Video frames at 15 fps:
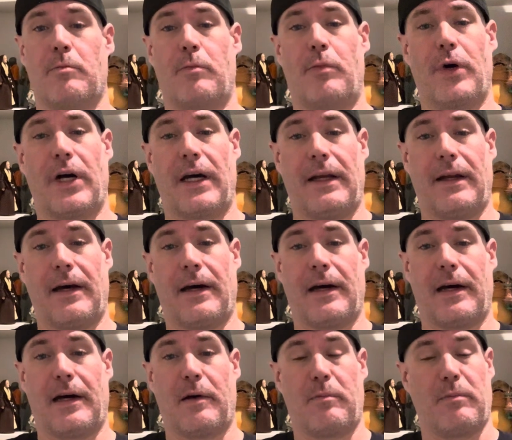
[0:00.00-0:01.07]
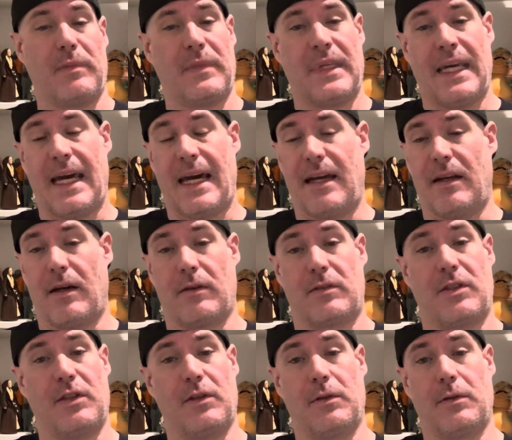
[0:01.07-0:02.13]
But yeah, no,
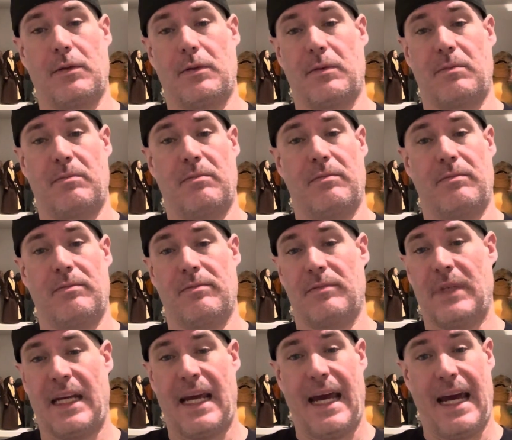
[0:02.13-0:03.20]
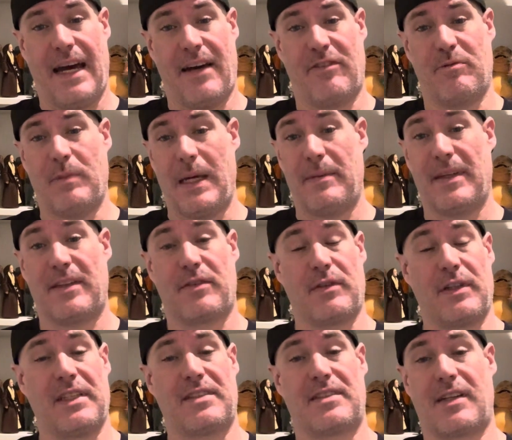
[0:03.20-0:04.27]
2.5, maybe
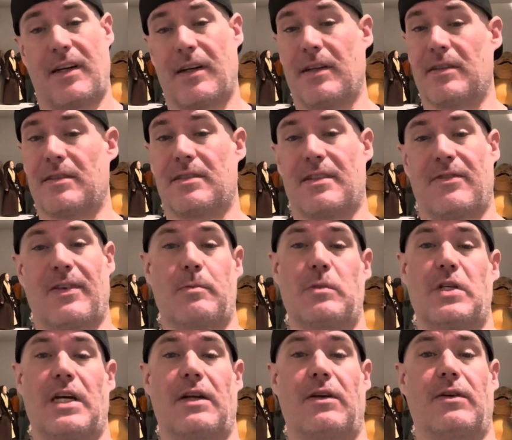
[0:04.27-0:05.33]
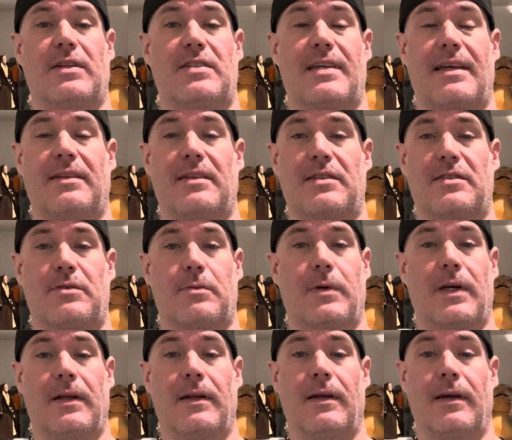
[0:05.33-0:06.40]
3 stars if I'm generous on this
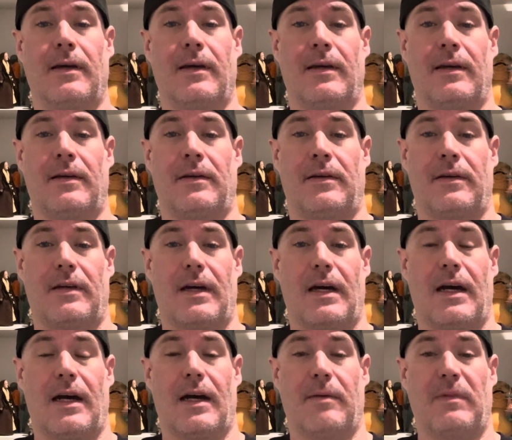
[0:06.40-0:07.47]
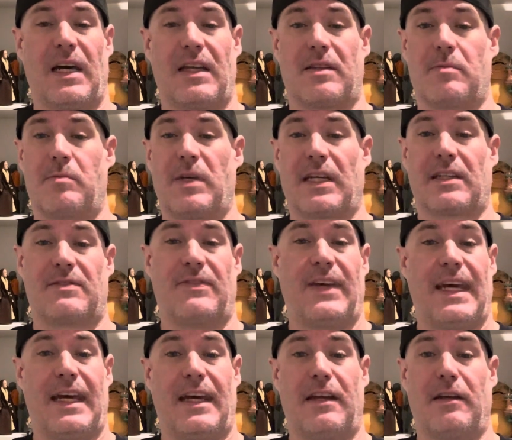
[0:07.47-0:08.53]
one. I'm not the biggest
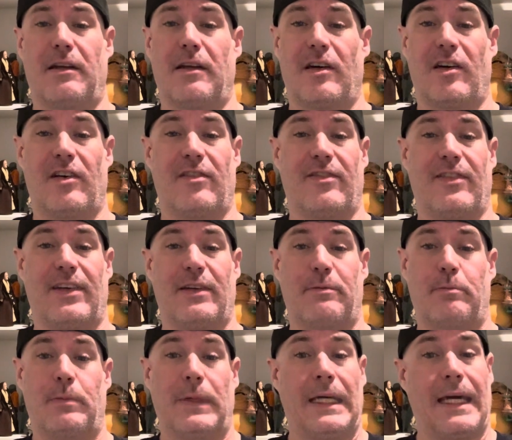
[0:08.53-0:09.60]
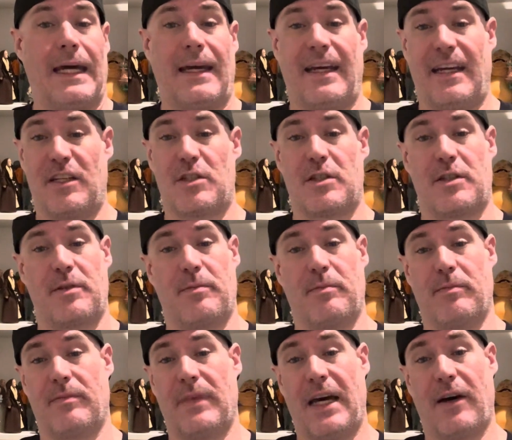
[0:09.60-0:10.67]
fan of PIH
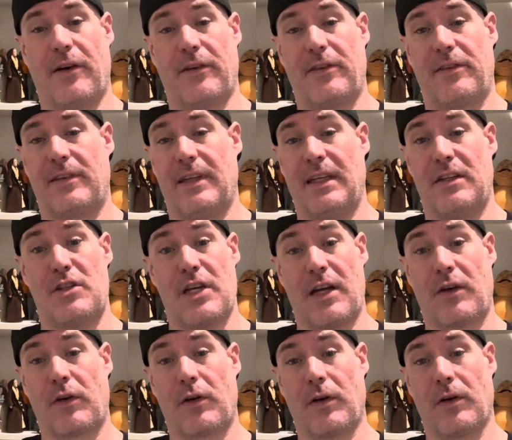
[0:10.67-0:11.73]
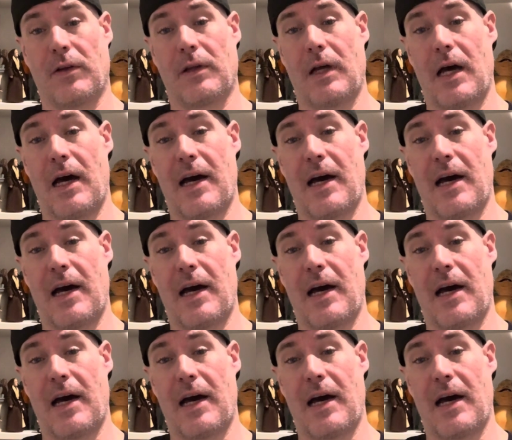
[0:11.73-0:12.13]
Health in general,